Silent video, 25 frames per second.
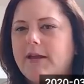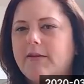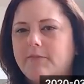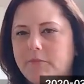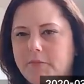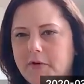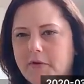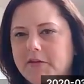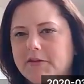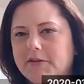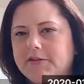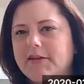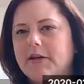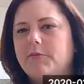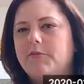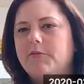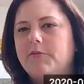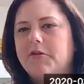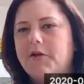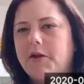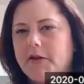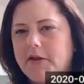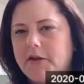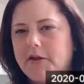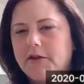right? By the
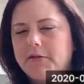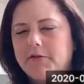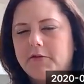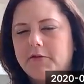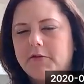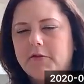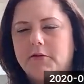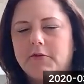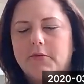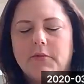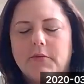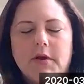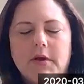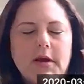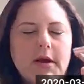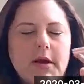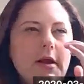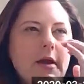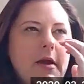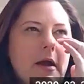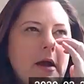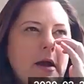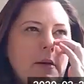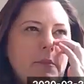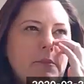time you kind of get through,